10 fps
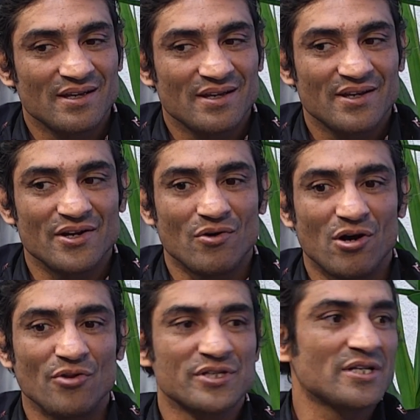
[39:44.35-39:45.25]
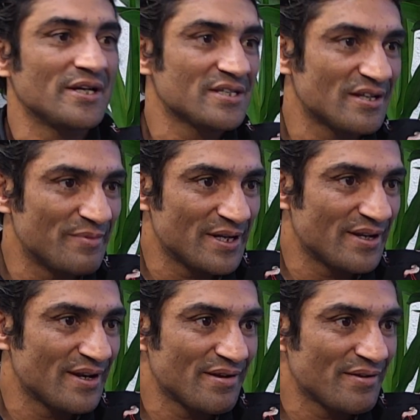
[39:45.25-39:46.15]
all the studies that have been
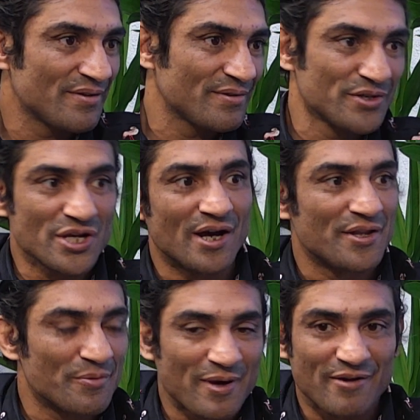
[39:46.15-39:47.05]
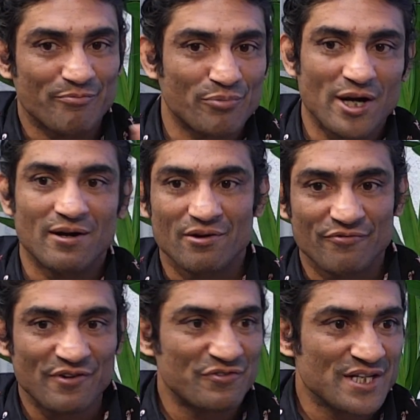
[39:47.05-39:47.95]
done in the prior
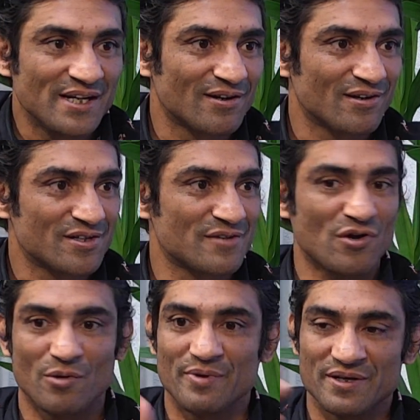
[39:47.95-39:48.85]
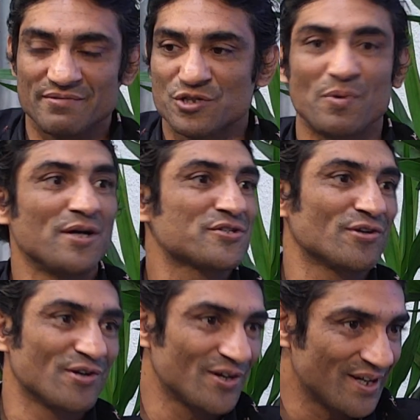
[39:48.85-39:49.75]
50 years have all been
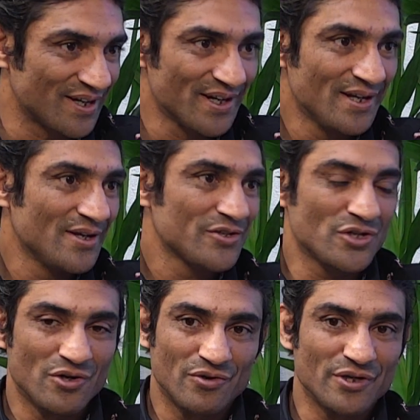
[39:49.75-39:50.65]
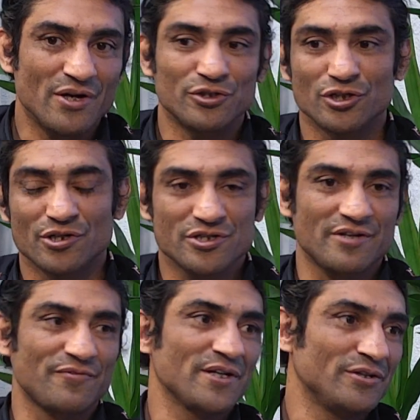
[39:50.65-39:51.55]
sponsored, and so sugar's good
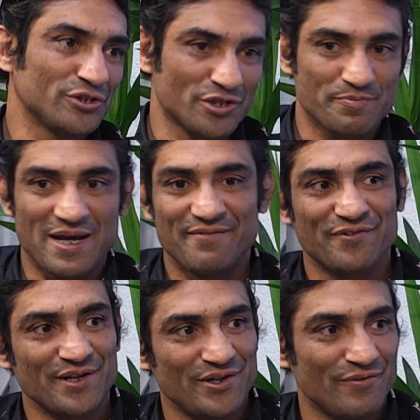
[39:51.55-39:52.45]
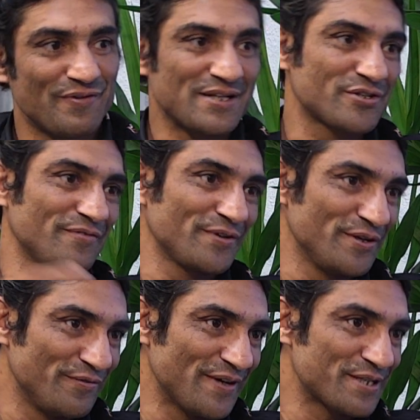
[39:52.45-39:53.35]
for you, sugar's bad for you, fat's good for you,
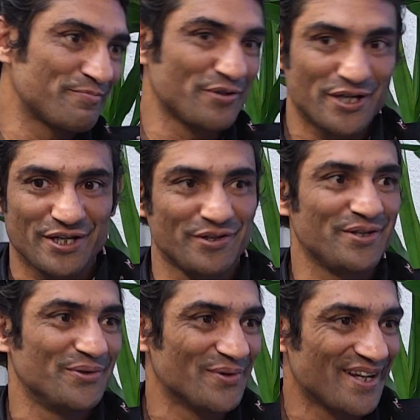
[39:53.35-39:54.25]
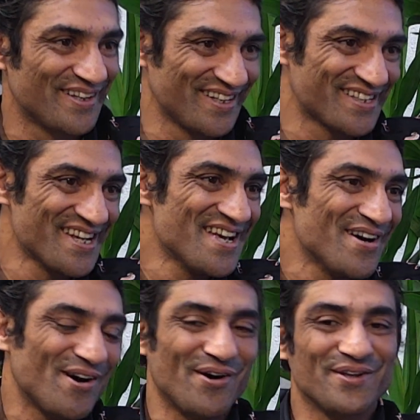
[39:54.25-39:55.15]
fat's gonna kill you, right? It's
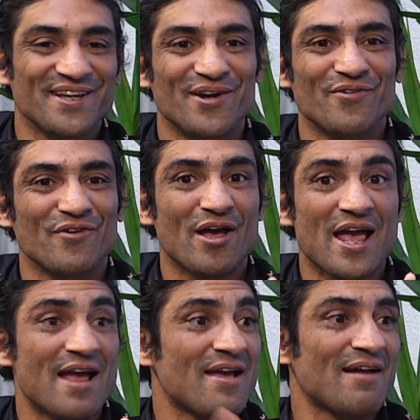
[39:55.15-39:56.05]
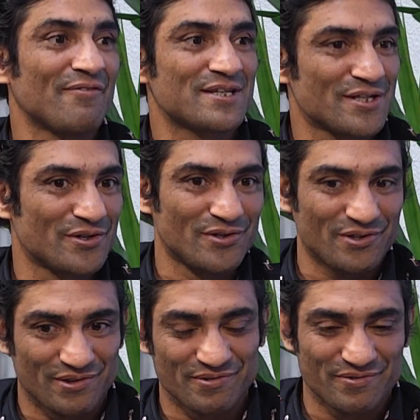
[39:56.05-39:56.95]
all every
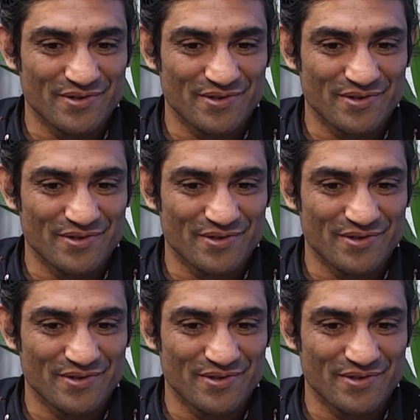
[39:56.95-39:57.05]
single